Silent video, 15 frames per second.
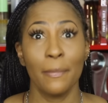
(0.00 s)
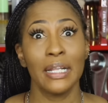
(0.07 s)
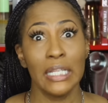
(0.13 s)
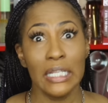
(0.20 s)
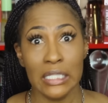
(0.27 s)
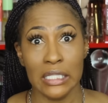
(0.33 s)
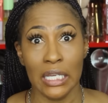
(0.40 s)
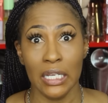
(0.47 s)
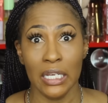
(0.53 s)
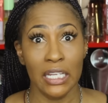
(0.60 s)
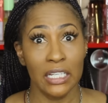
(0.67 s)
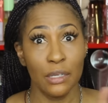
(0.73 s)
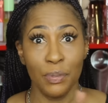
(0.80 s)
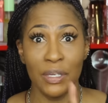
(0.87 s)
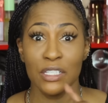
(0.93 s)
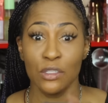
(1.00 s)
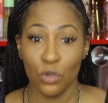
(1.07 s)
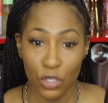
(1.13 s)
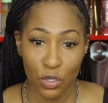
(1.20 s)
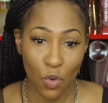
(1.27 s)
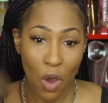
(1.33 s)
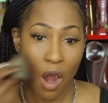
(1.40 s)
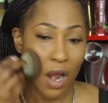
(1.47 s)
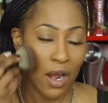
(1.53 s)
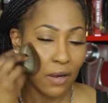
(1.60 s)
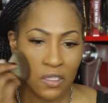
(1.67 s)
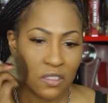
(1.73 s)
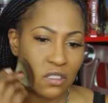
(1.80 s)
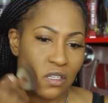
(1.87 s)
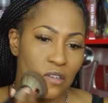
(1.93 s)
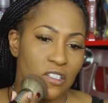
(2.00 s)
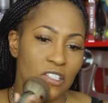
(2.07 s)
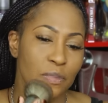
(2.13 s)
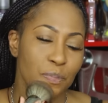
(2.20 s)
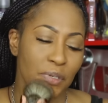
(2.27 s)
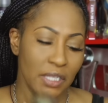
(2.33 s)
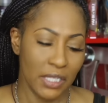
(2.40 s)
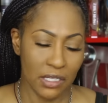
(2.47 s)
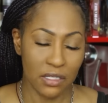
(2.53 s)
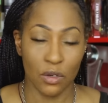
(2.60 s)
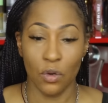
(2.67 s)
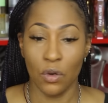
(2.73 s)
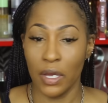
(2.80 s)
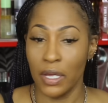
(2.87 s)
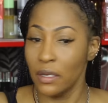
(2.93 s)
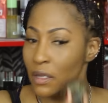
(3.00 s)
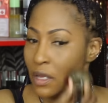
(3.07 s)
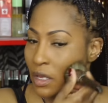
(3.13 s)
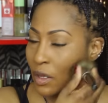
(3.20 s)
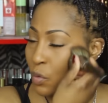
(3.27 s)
But listen, it depends on who you are. So just put this on.